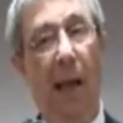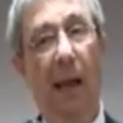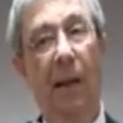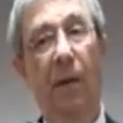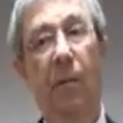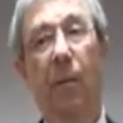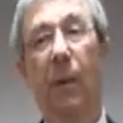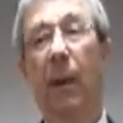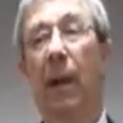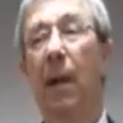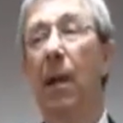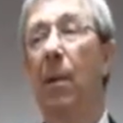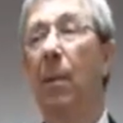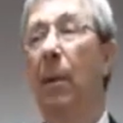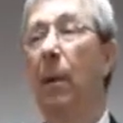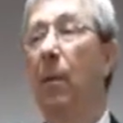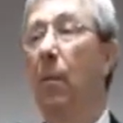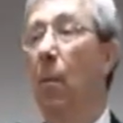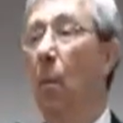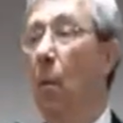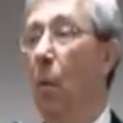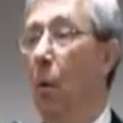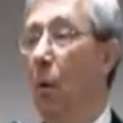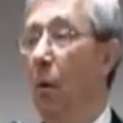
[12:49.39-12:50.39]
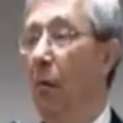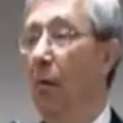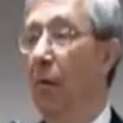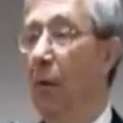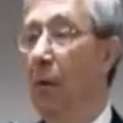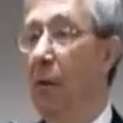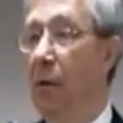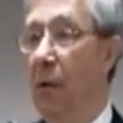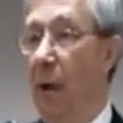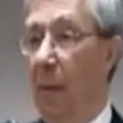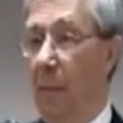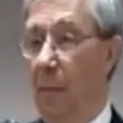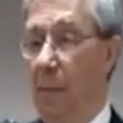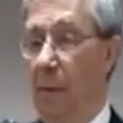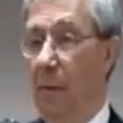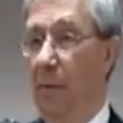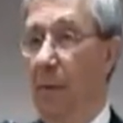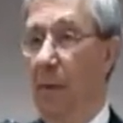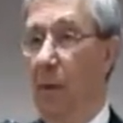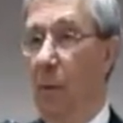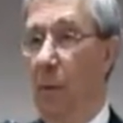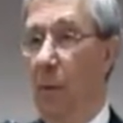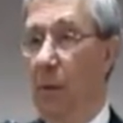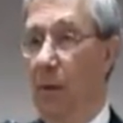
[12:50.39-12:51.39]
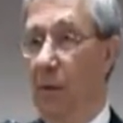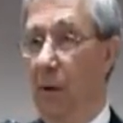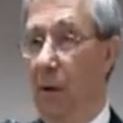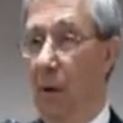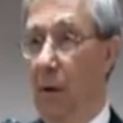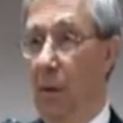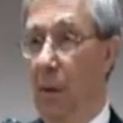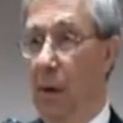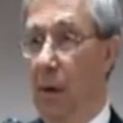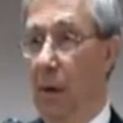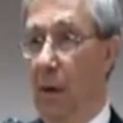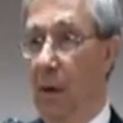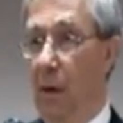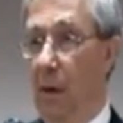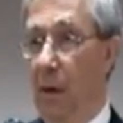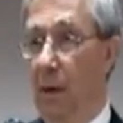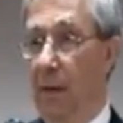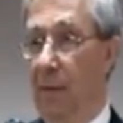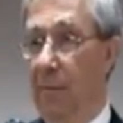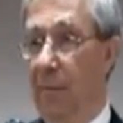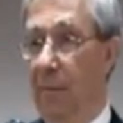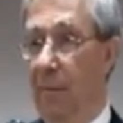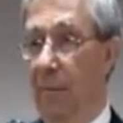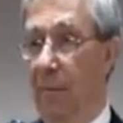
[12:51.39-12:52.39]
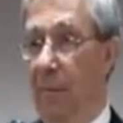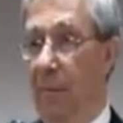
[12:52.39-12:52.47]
is becoming more receptive to what's going on.